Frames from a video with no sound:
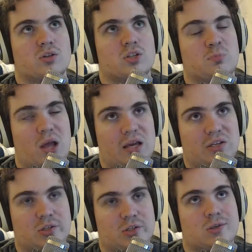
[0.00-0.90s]

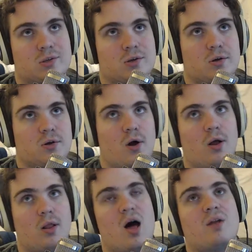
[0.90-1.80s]
Splice.
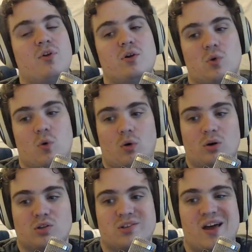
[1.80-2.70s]
A lot of those
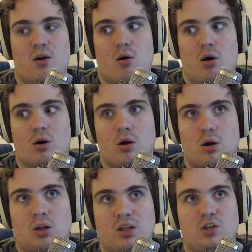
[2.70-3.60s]
orgs that are
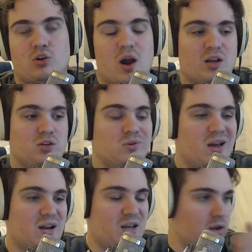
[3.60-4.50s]
currently trying to
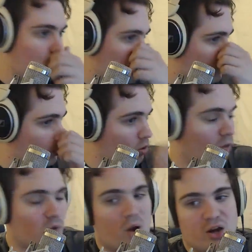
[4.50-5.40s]
get in on
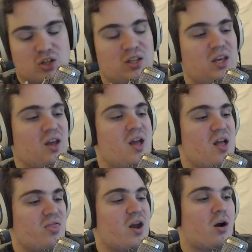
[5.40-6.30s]
Overwatch League
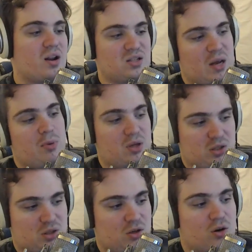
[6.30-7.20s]
that are
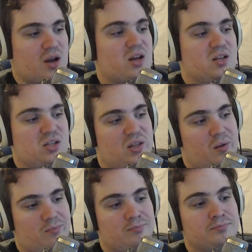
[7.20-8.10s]
endemics, you're not going to see them
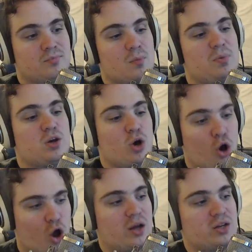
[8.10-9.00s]

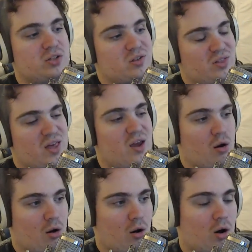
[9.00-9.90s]
because they
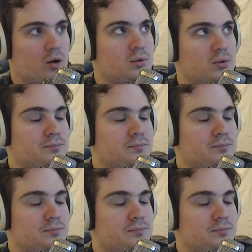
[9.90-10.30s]
are